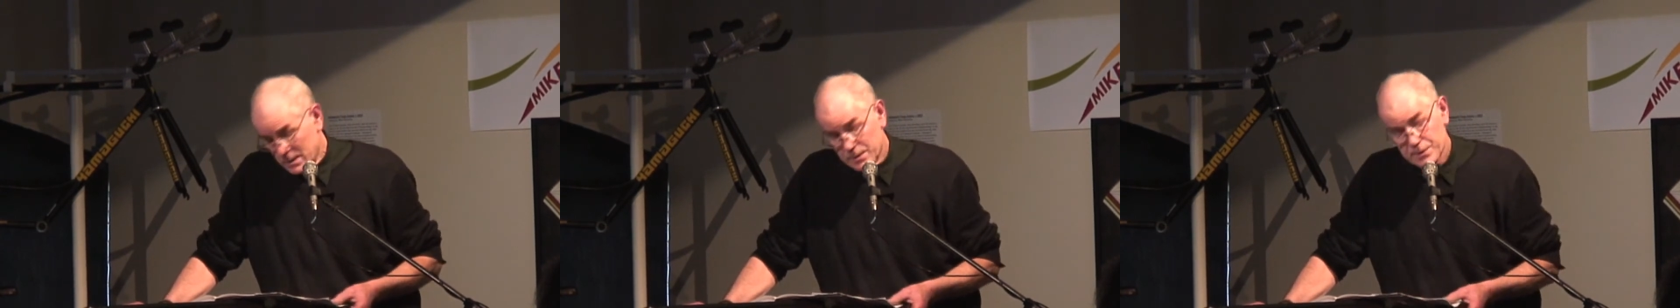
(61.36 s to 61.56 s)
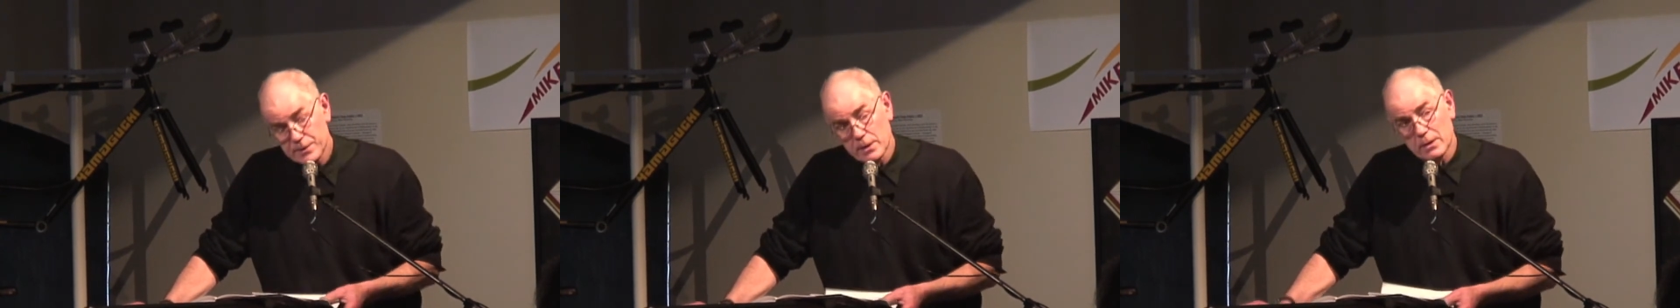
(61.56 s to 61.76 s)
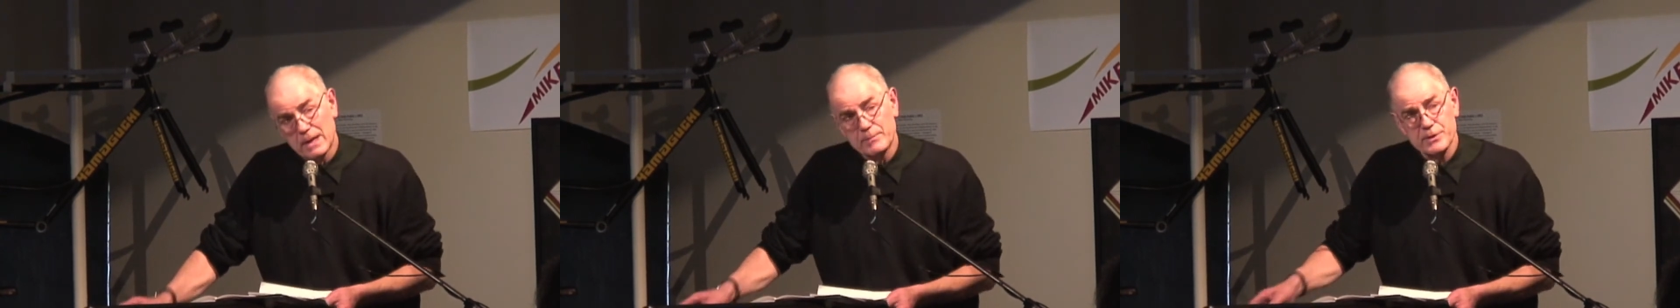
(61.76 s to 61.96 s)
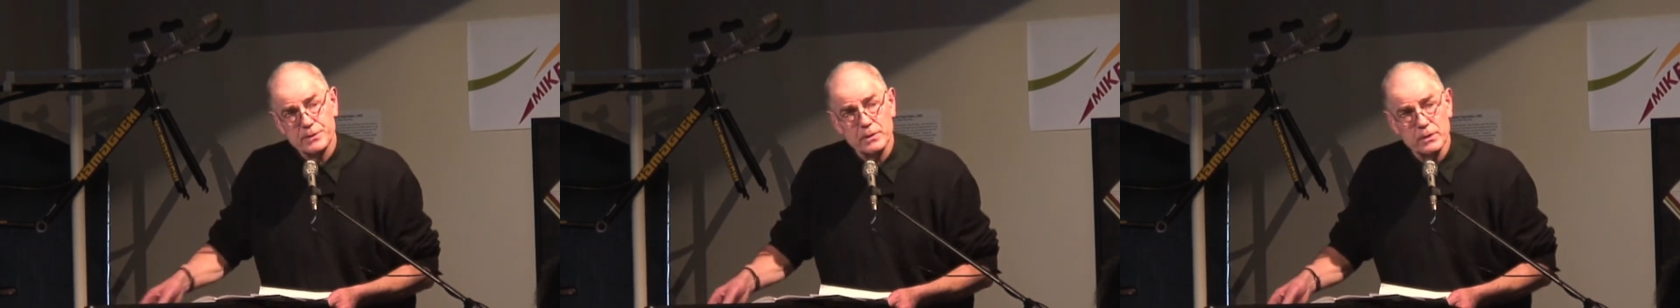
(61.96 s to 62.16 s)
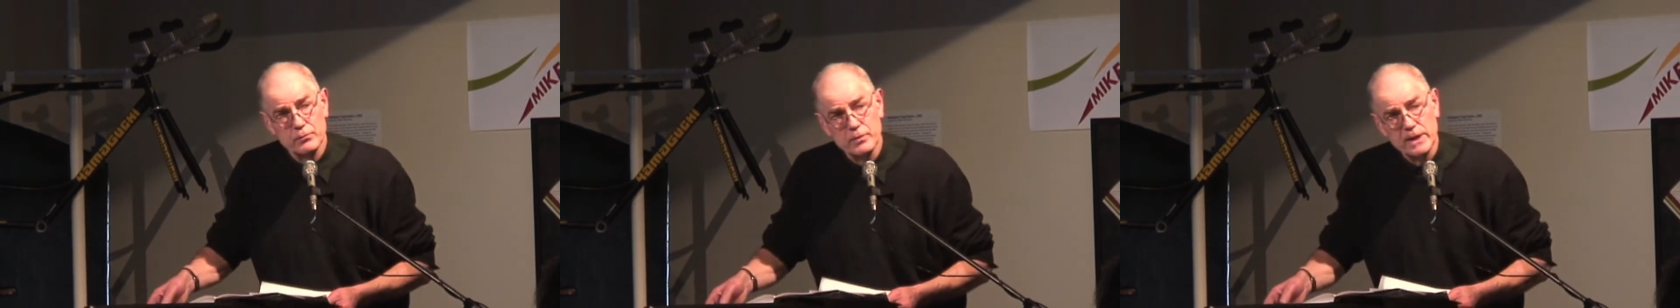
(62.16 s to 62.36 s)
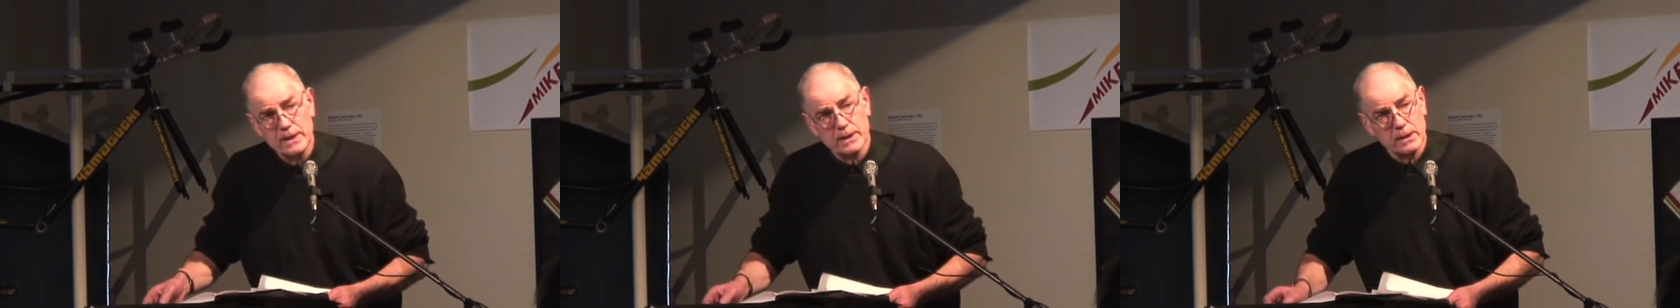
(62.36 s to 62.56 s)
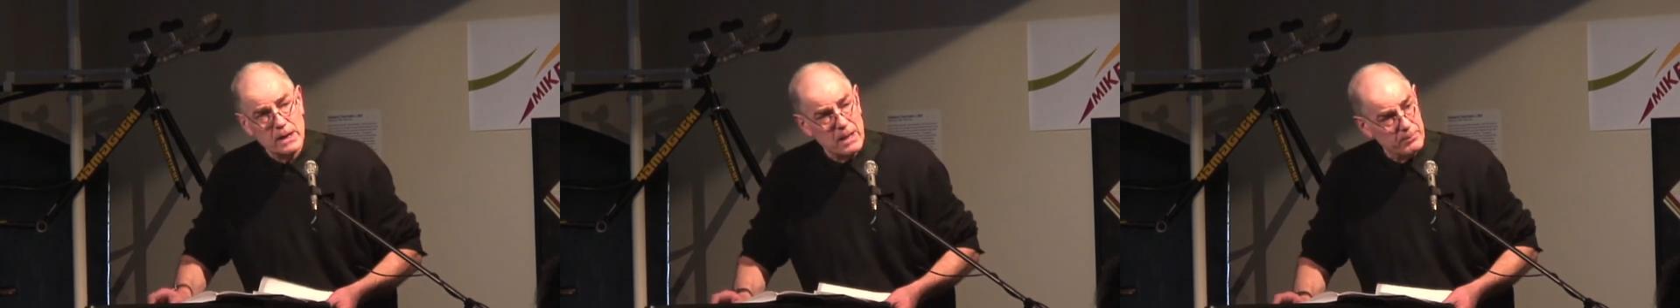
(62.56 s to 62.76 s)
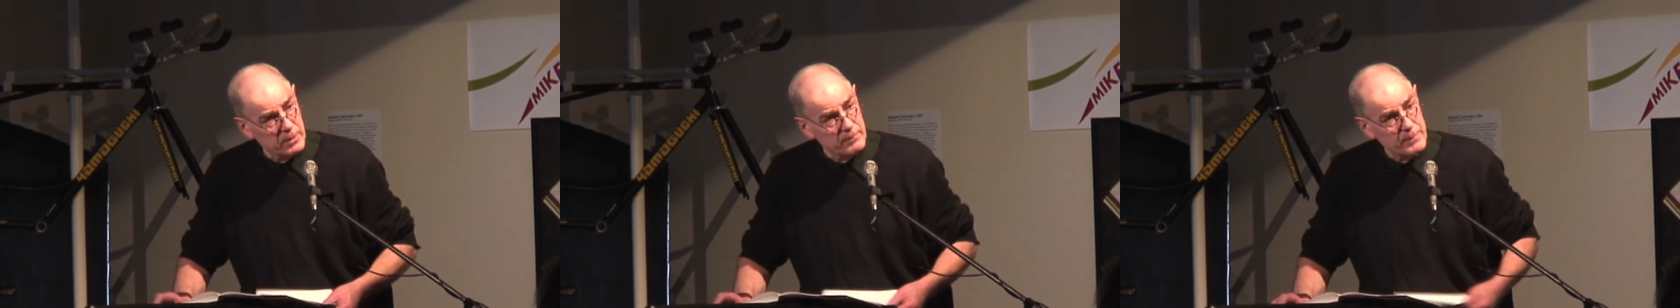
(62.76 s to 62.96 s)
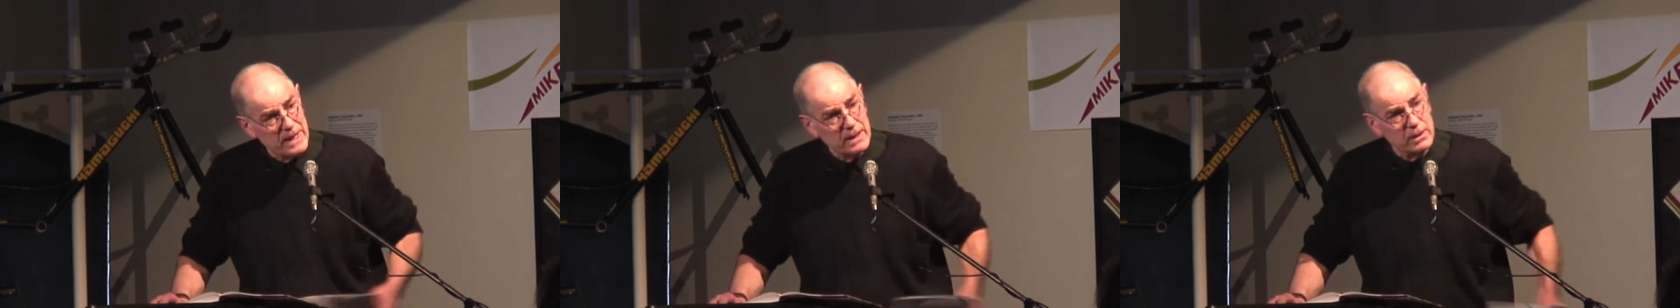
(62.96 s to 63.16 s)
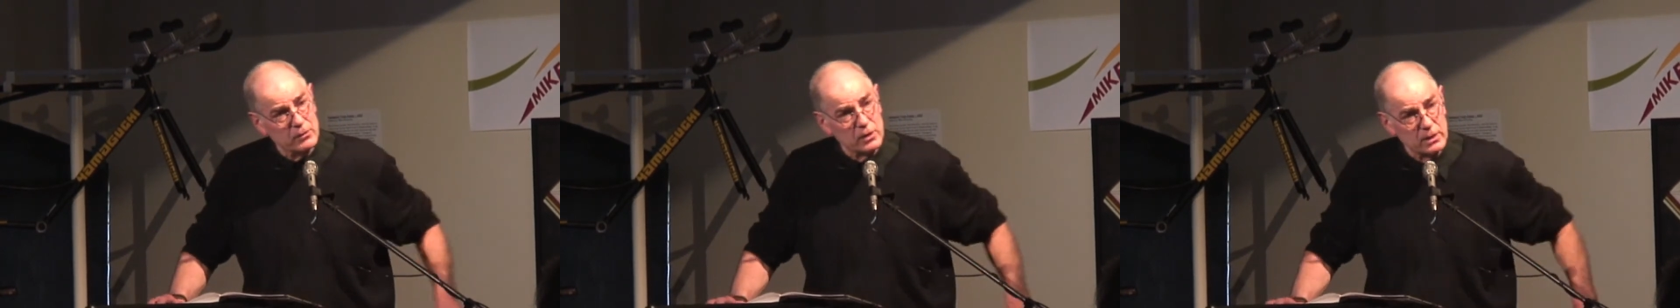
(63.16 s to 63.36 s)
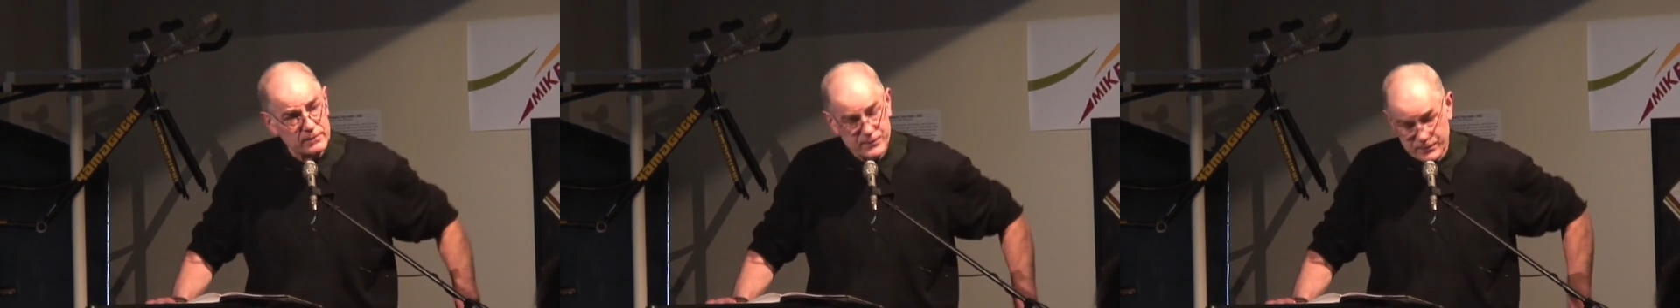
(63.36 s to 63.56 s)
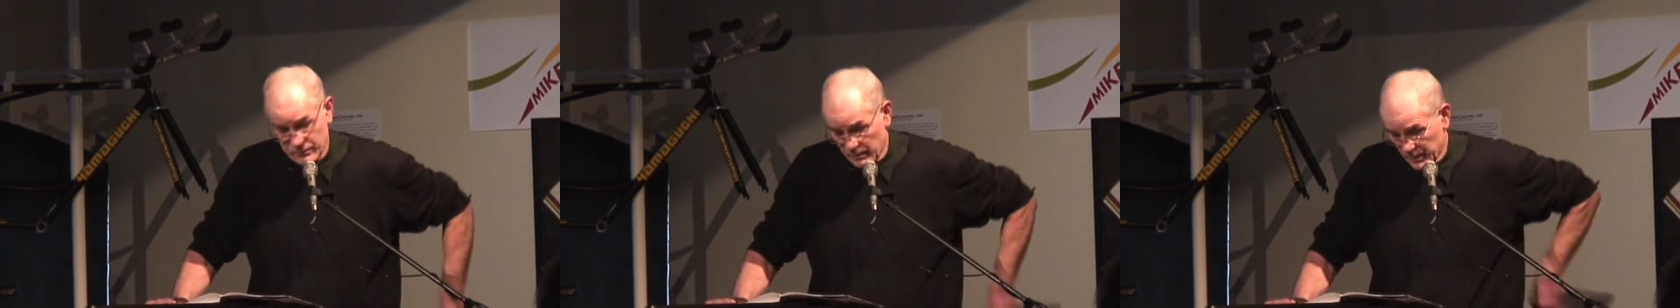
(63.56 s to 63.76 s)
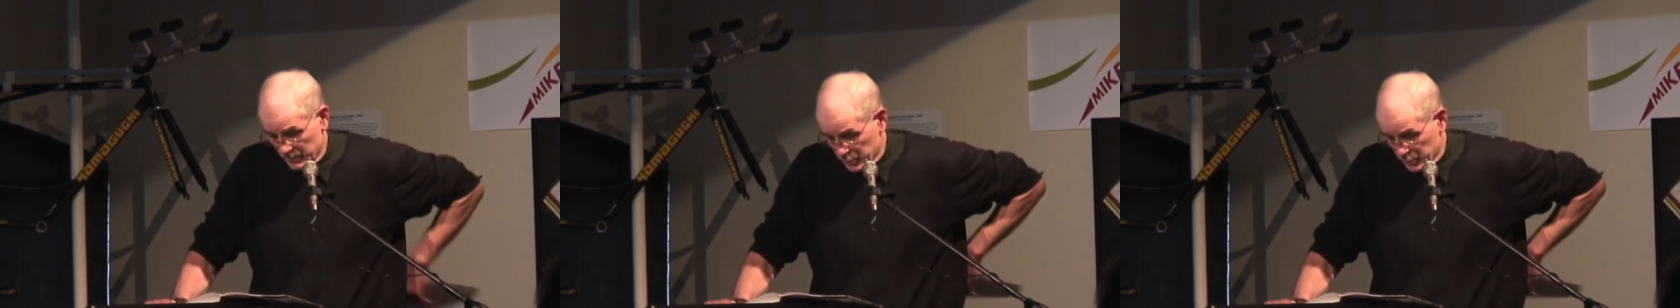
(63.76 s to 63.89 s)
So I'm just going to read a couple of paragraphs from the